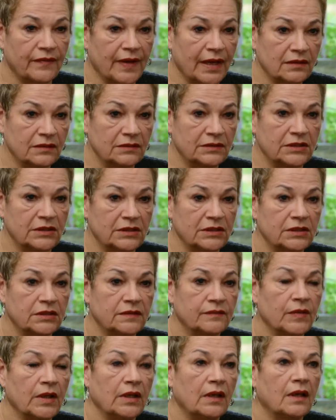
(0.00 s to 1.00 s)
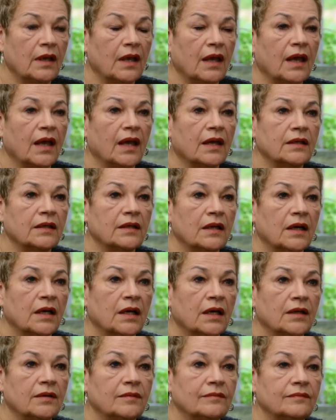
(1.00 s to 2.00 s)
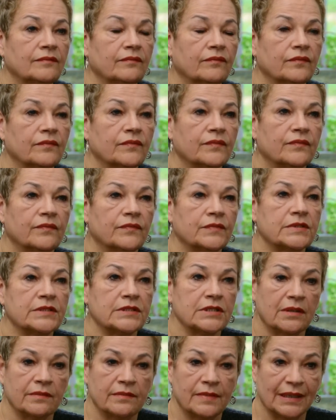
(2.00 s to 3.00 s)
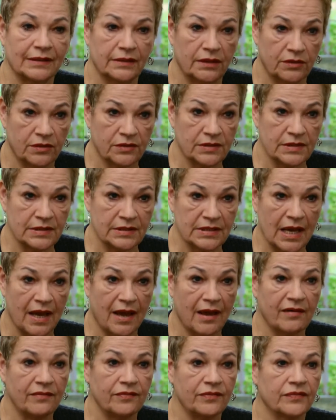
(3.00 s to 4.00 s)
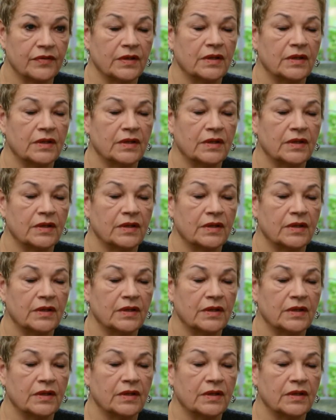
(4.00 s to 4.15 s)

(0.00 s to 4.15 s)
faculty, and some Latino staff,